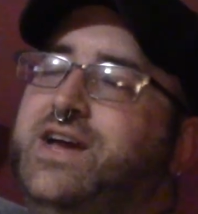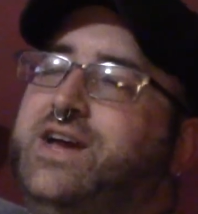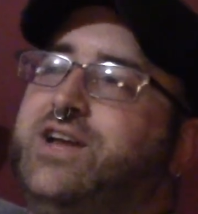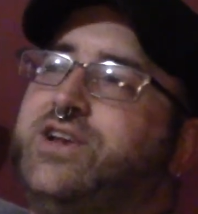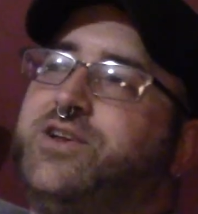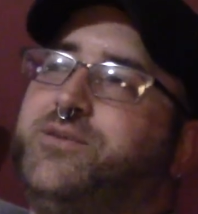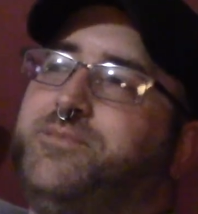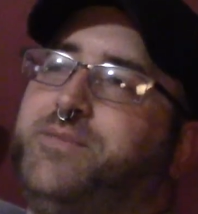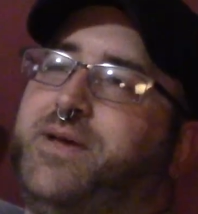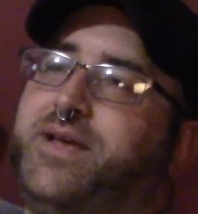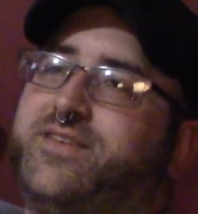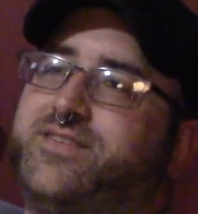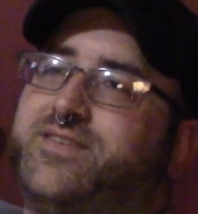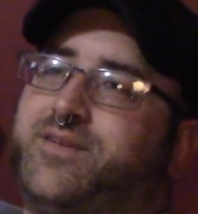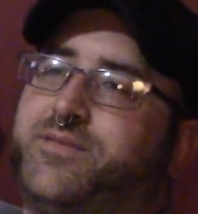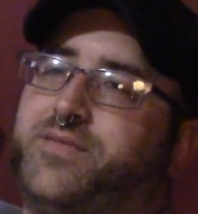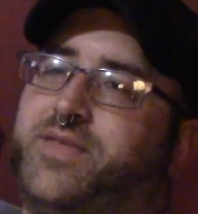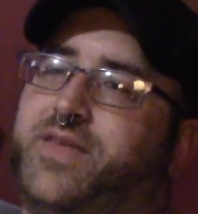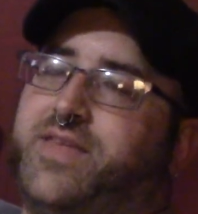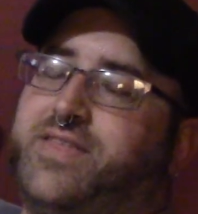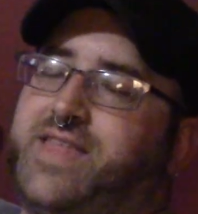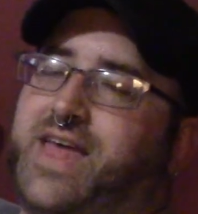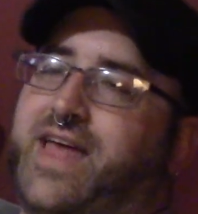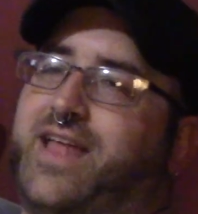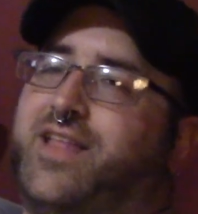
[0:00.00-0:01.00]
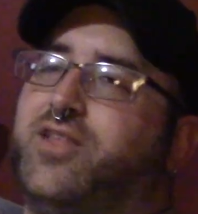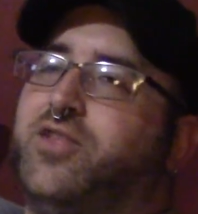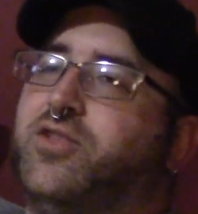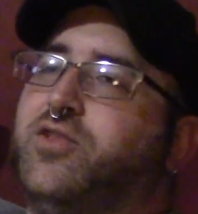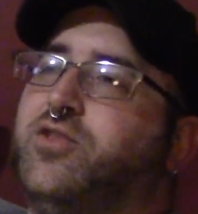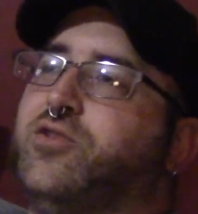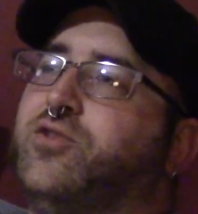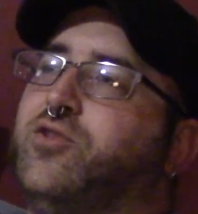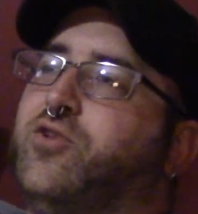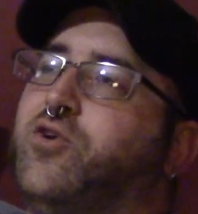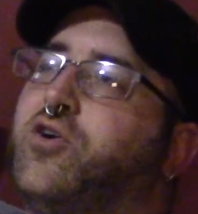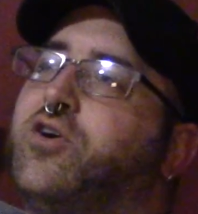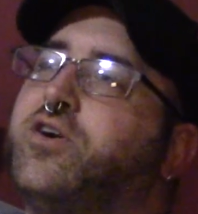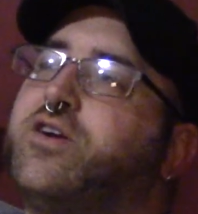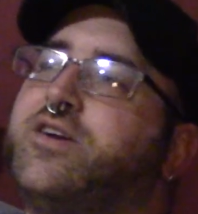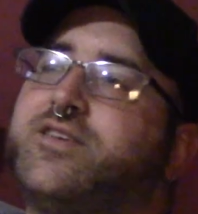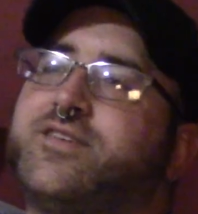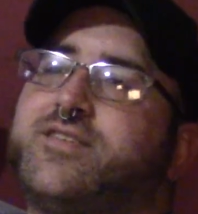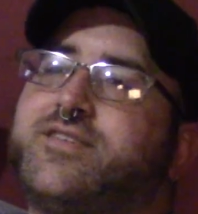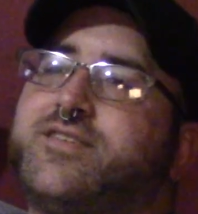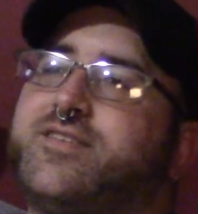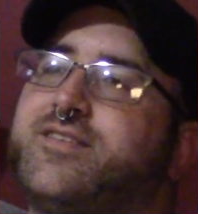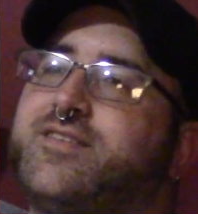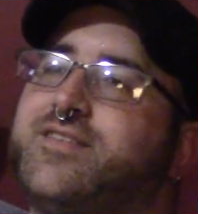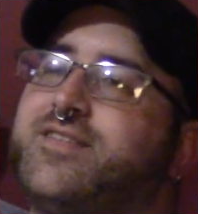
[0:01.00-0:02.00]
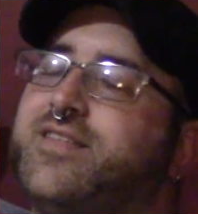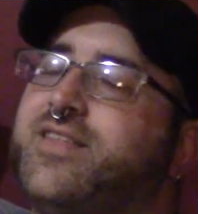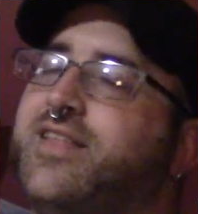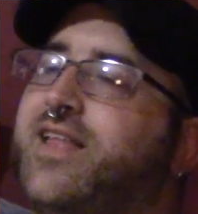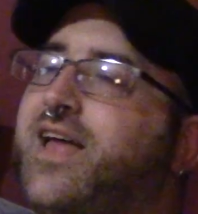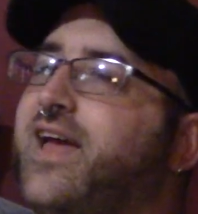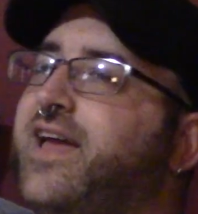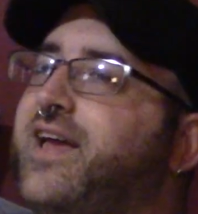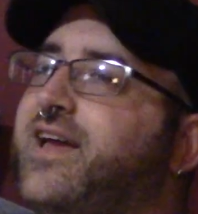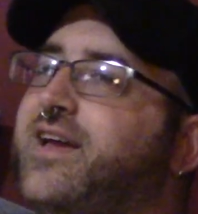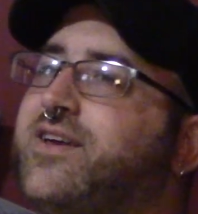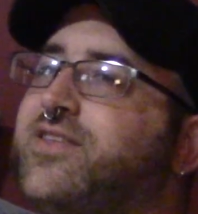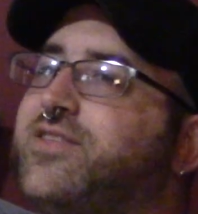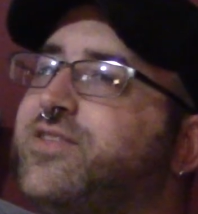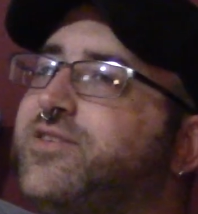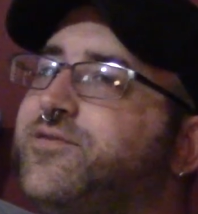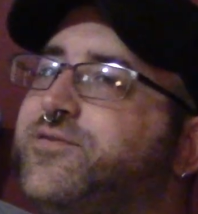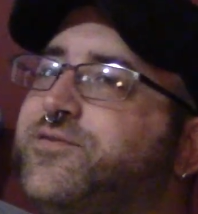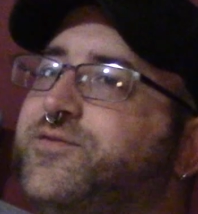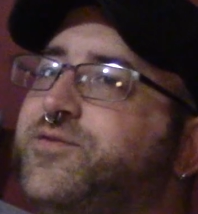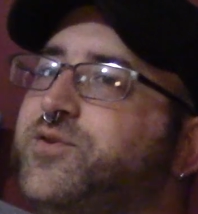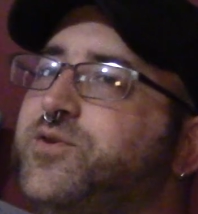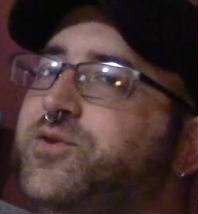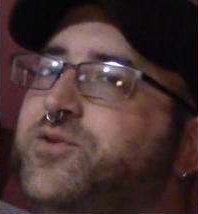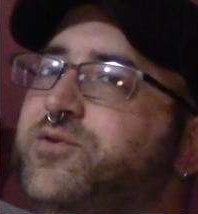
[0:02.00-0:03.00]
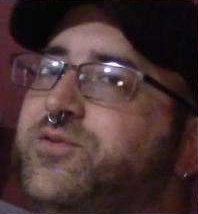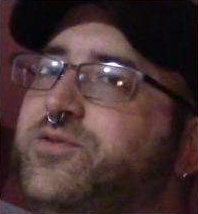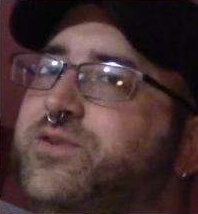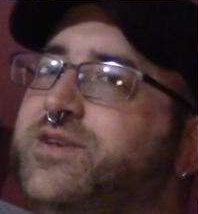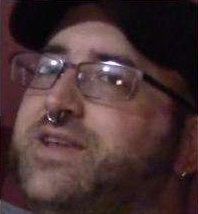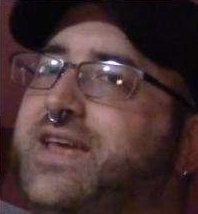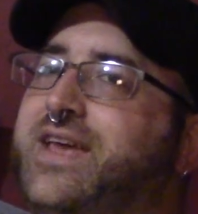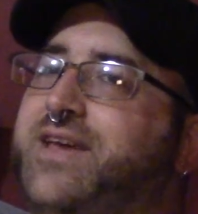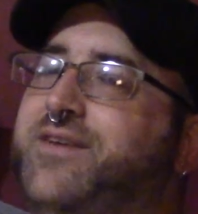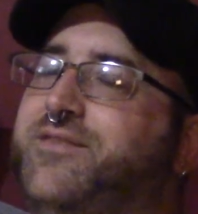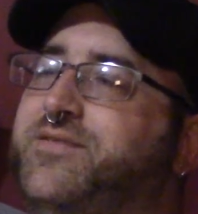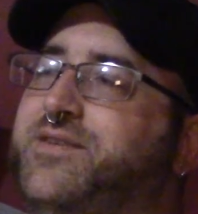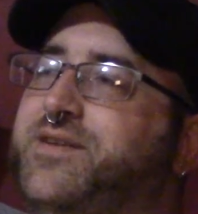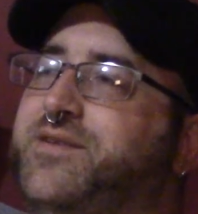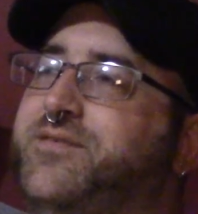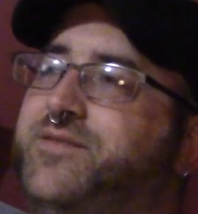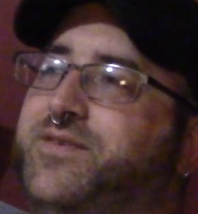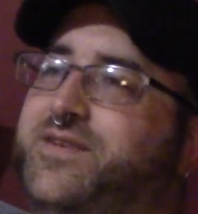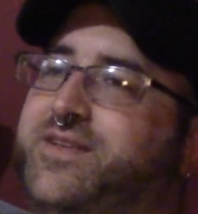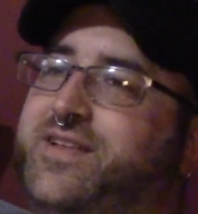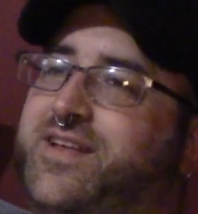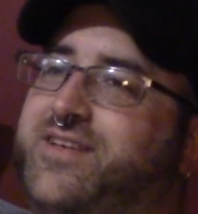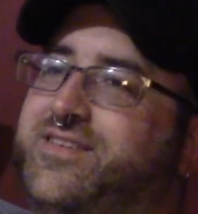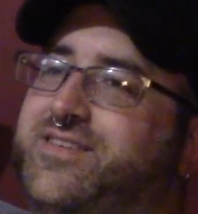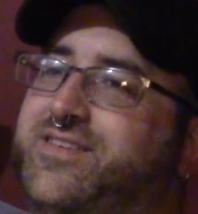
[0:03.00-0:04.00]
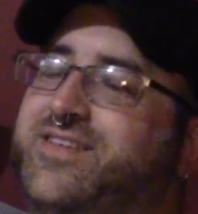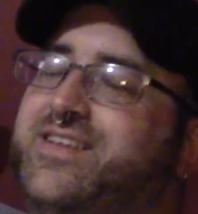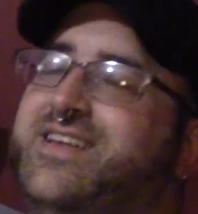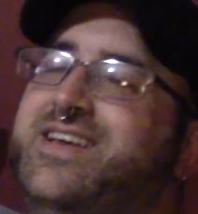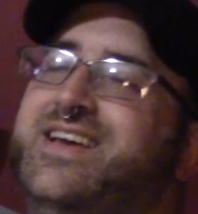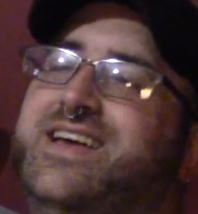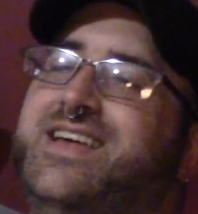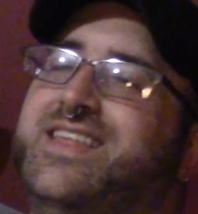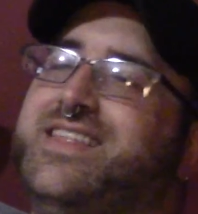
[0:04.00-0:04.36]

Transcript: to make something that looks like the food, even if it doesn't,